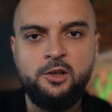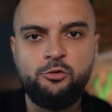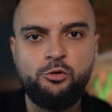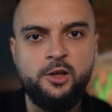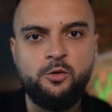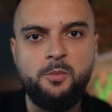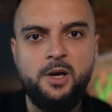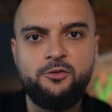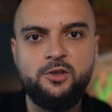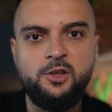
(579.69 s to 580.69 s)
Try to
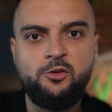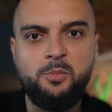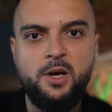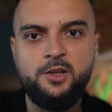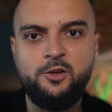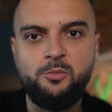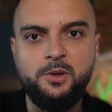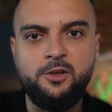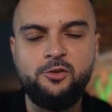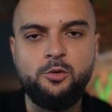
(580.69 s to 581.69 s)
master these patterns
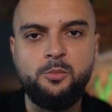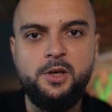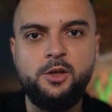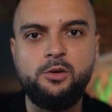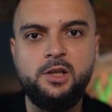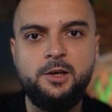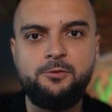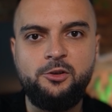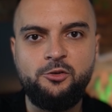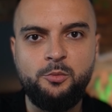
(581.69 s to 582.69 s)
because it will make your life
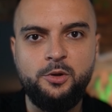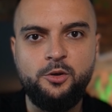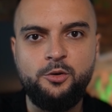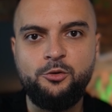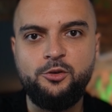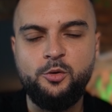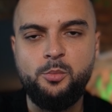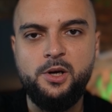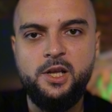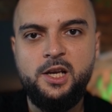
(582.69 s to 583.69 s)
easier when you're using
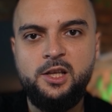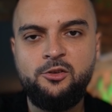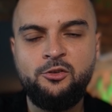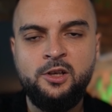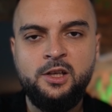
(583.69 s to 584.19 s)
Kubernetes.